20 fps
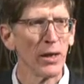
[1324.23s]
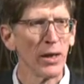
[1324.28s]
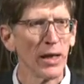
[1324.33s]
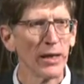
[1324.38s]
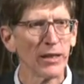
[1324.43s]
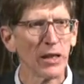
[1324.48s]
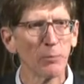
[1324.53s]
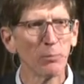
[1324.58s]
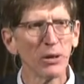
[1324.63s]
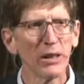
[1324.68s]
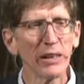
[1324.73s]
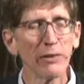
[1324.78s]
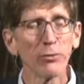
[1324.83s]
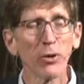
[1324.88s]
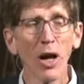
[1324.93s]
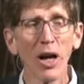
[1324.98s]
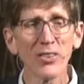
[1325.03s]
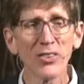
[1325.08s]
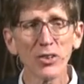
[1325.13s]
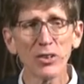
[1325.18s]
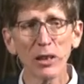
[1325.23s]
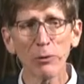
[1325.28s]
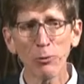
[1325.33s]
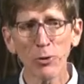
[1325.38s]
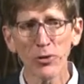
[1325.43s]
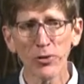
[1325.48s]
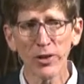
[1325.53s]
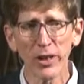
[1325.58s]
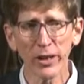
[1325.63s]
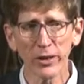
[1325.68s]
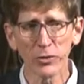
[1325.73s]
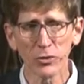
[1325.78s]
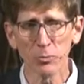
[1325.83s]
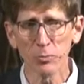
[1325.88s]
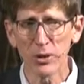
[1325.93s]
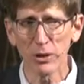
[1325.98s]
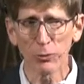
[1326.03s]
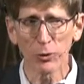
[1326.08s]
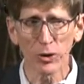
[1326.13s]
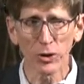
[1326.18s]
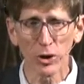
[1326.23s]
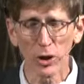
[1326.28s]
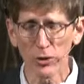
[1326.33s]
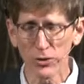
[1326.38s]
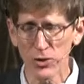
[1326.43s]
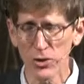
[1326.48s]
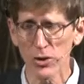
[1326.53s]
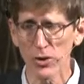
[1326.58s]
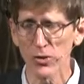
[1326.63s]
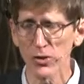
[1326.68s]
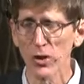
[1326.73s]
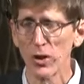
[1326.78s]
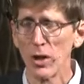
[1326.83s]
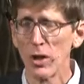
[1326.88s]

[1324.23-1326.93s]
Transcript: And they believed lots of different things from different cultures,